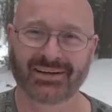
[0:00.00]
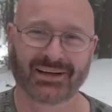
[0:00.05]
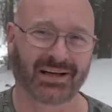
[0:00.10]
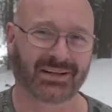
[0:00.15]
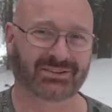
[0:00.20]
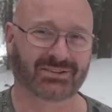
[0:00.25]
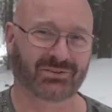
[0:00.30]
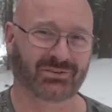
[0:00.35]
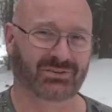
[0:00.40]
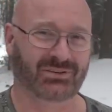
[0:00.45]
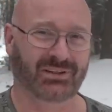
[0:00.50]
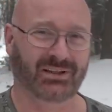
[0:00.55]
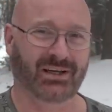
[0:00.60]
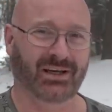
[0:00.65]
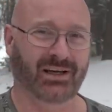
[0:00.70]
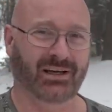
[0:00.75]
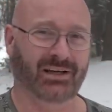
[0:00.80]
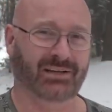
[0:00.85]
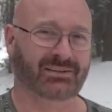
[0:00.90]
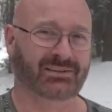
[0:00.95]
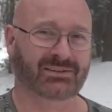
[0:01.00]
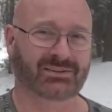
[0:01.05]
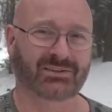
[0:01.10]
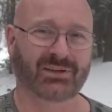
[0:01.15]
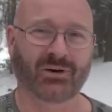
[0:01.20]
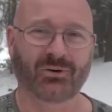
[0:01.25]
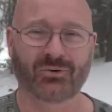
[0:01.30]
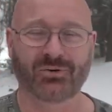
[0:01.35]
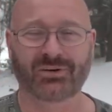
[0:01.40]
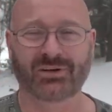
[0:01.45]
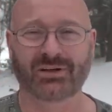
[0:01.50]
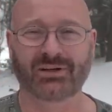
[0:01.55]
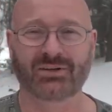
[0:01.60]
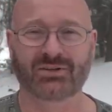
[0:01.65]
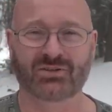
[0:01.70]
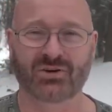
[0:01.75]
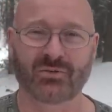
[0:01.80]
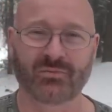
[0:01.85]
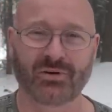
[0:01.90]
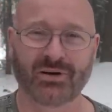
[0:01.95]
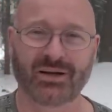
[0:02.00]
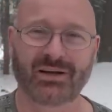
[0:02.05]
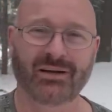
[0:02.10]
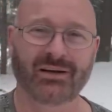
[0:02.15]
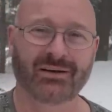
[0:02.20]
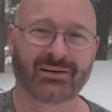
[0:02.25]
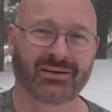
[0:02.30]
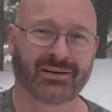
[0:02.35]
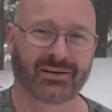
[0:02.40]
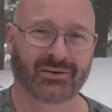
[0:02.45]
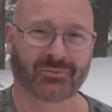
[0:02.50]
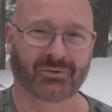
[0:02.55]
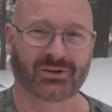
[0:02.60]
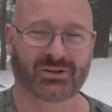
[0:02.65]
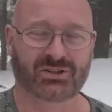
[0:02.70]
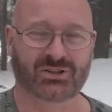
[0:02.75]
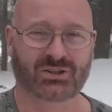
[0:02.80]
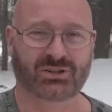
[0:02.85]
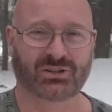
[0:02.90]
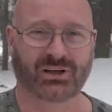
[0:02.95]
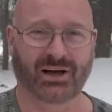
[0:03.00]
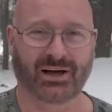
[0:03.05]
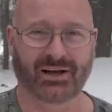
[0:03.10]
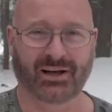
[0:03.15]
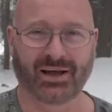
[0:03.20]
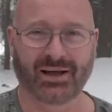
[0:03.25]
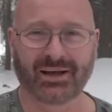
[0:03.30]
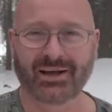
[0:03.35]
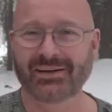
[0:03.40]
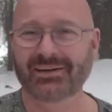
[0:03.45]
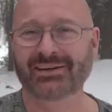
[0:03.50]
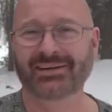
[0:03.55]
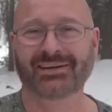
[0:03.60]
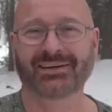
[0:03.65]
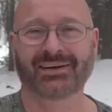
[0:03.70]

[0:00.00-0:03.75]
As you see, it snowed in Germany, which I like it,